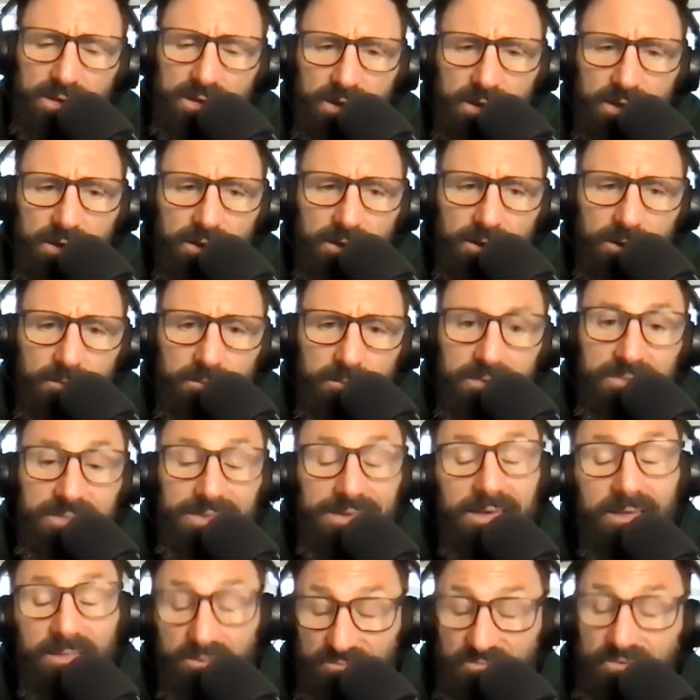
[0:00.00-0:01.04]
and
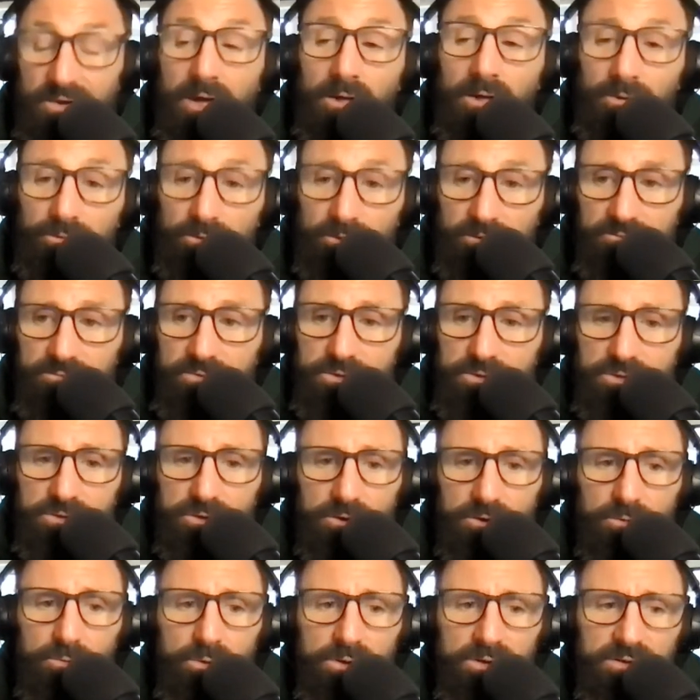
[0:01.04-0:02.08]
the founder of the
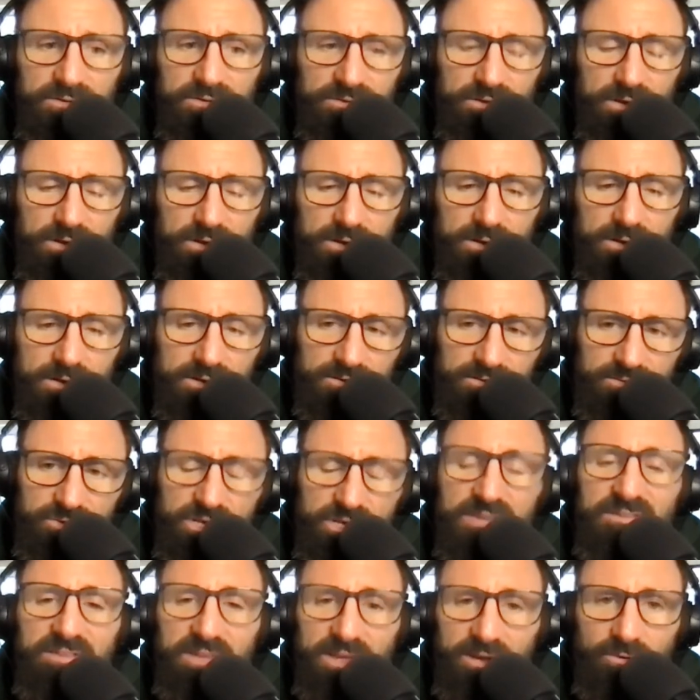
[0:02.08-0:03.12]
show was is
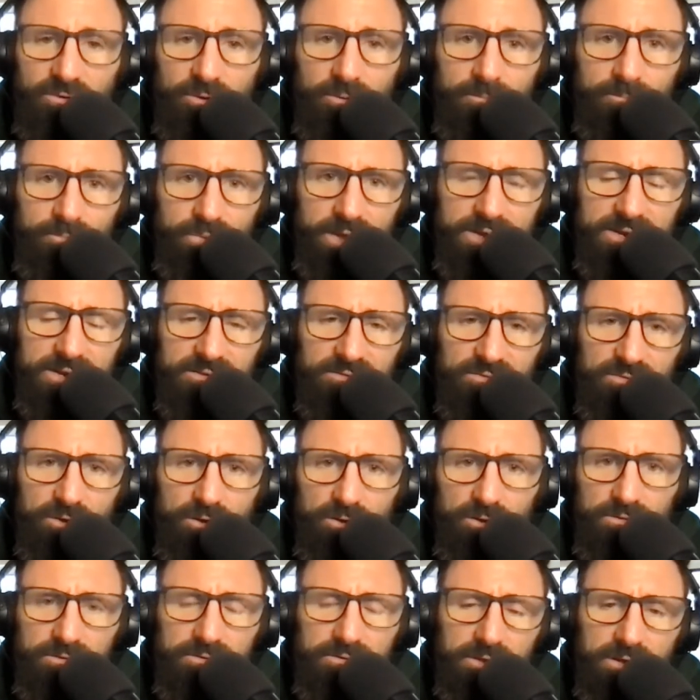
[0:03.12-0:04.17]
Chase Ingram, and it's
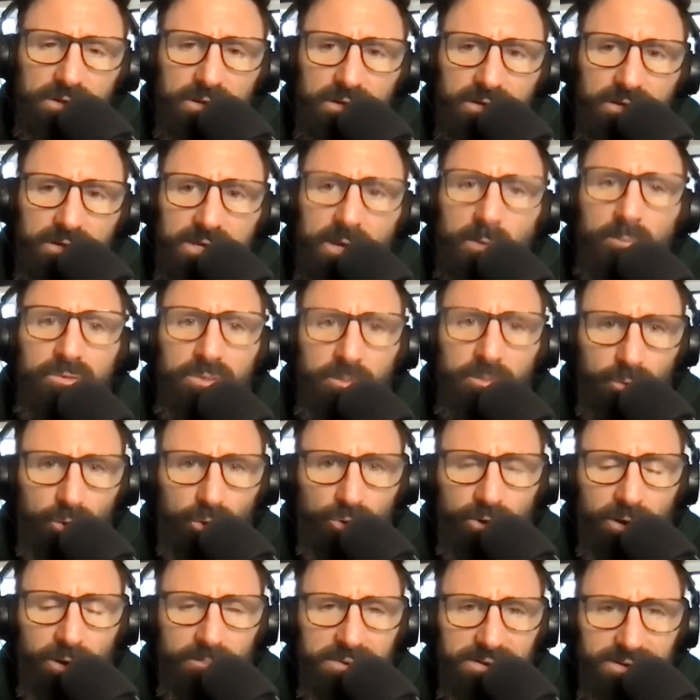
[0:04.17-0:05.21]
called Get with the
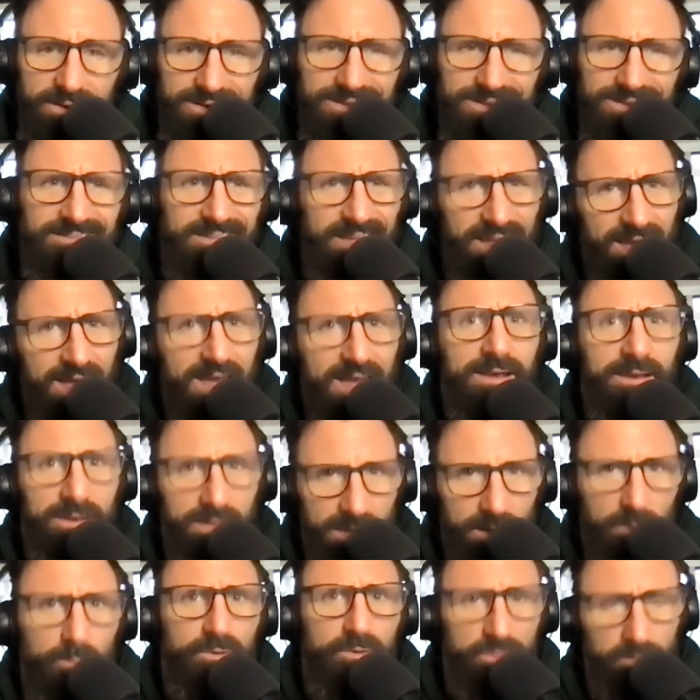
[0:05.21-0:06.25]
Programming, and it's at
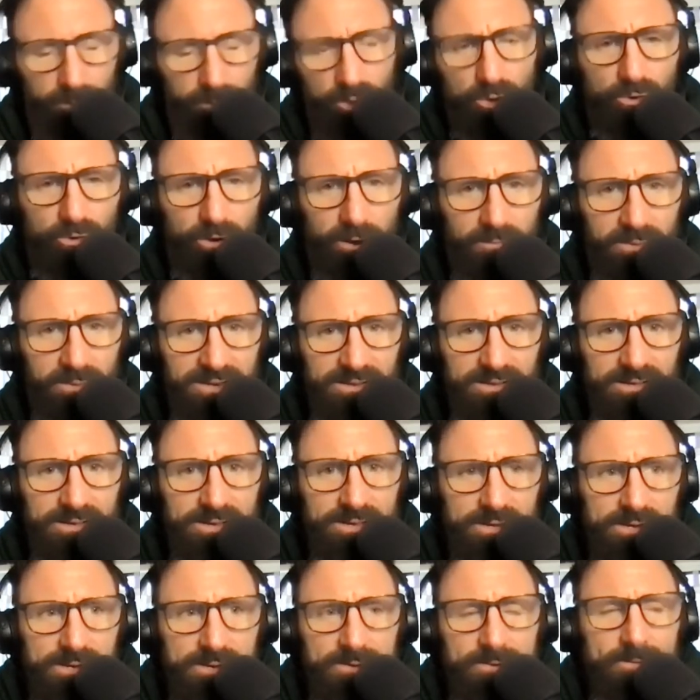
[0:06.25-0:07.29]
Get with the Programming.
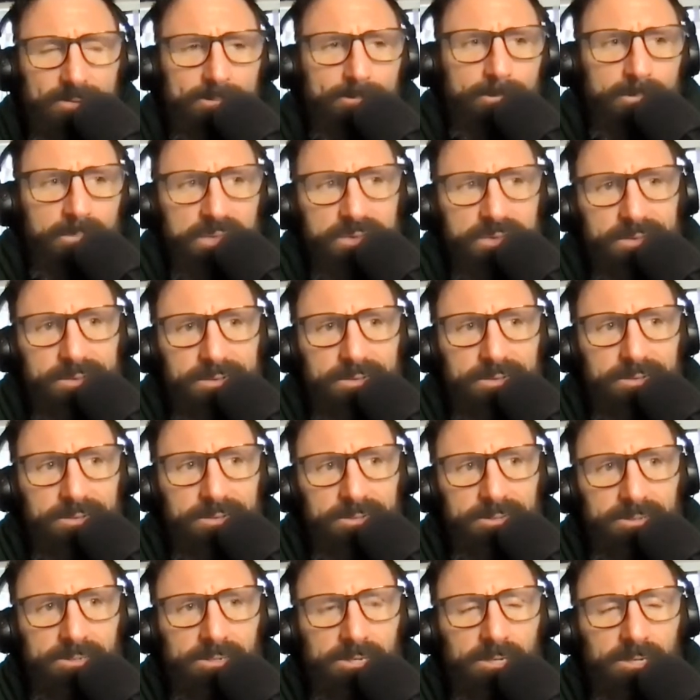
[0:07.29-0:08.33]

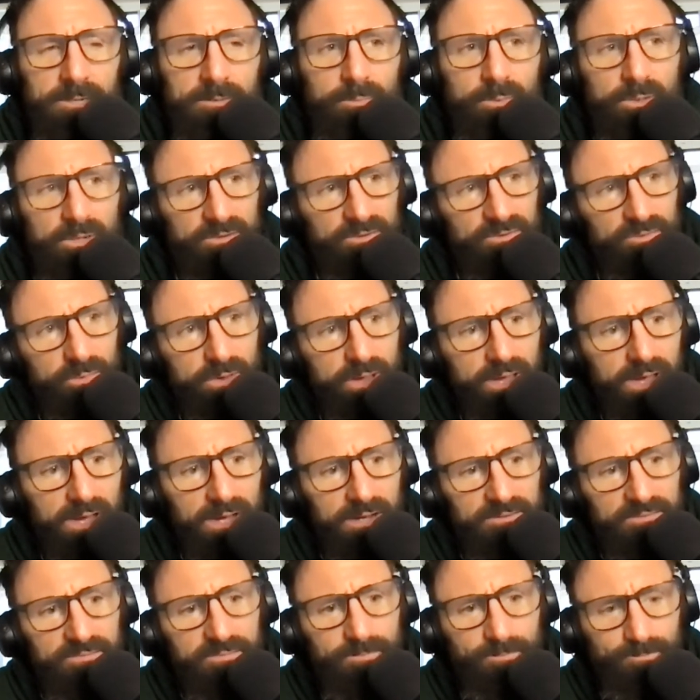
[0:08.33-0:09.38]
What else do we
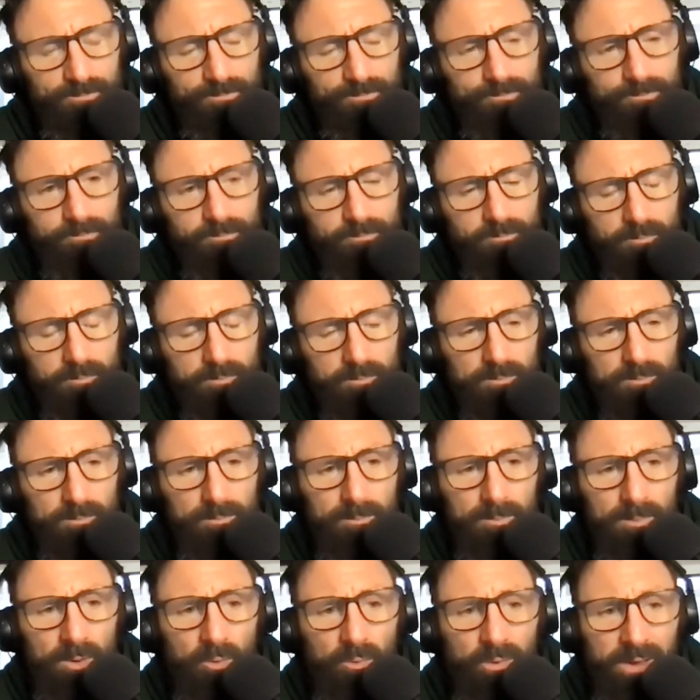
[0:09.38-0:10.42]
have?
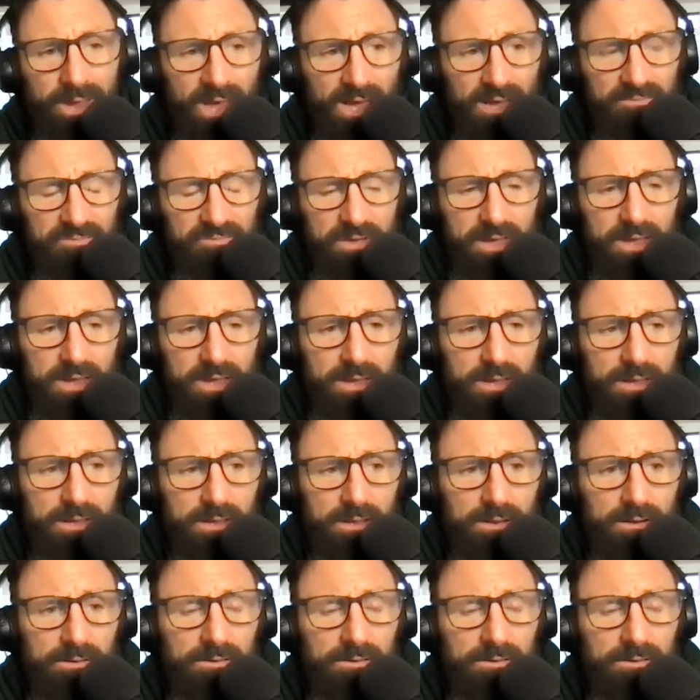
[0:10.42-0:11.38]
We have a